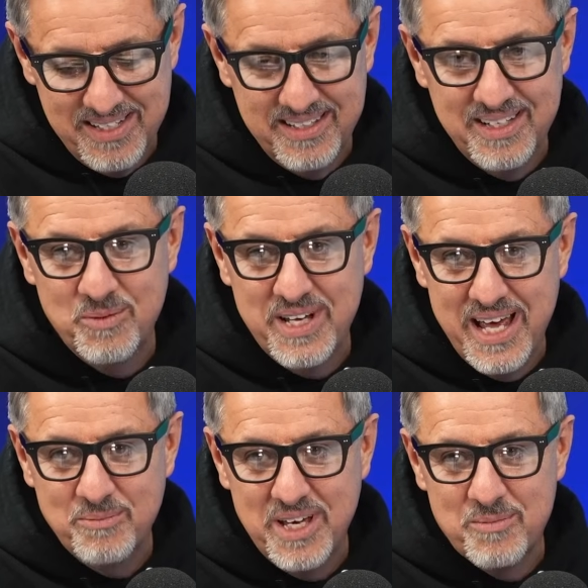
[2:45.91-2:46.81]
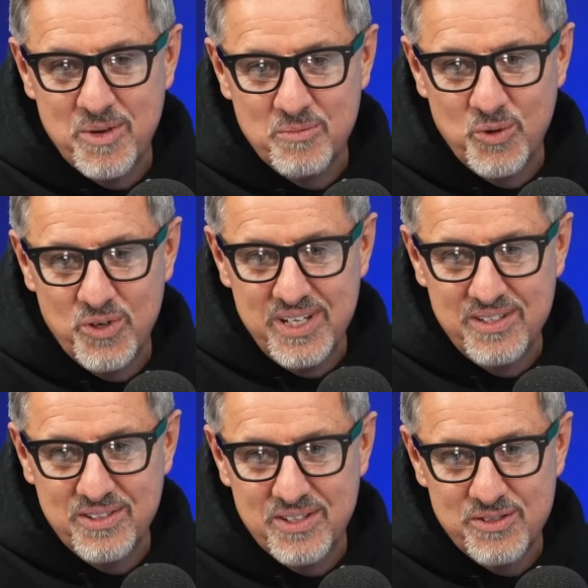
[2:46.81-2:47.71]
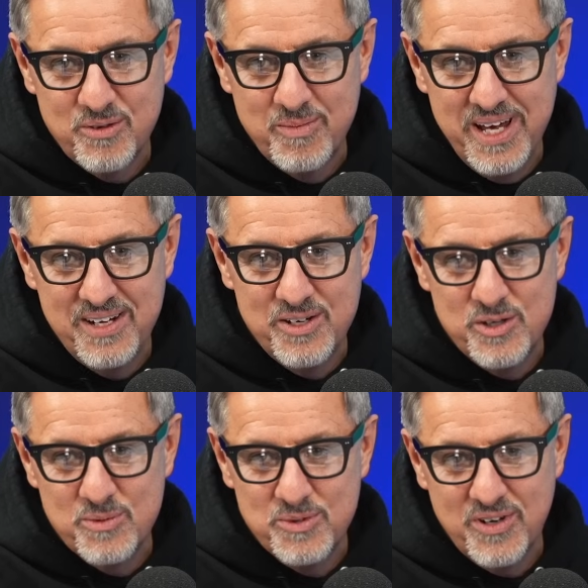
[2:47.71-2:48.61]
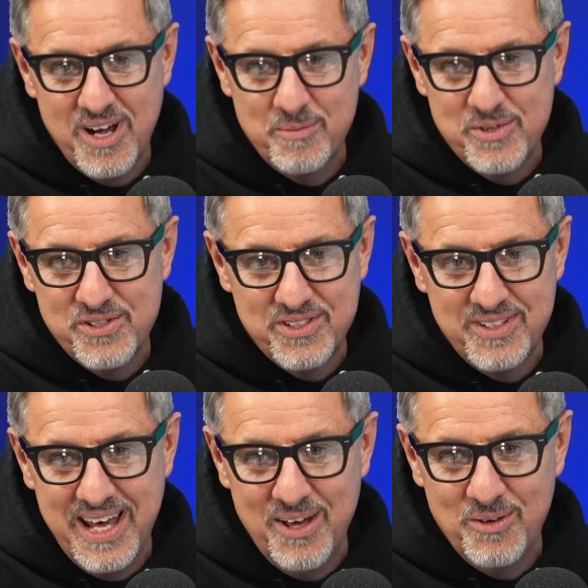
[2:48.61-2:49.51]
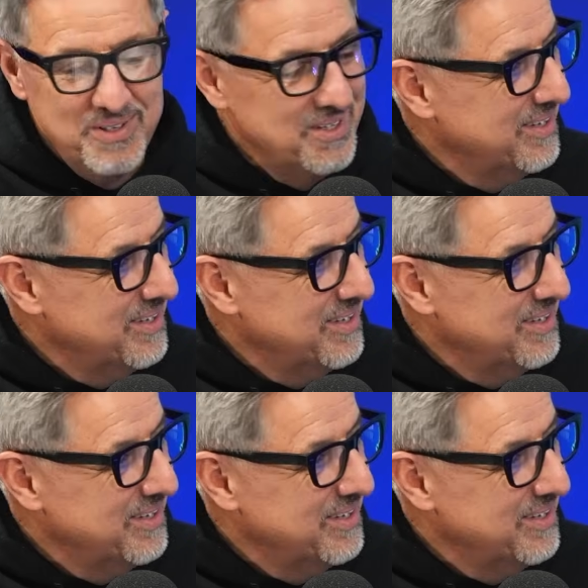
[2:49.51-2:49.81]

And then when Adam came on board, he took us from 800 subscribers to now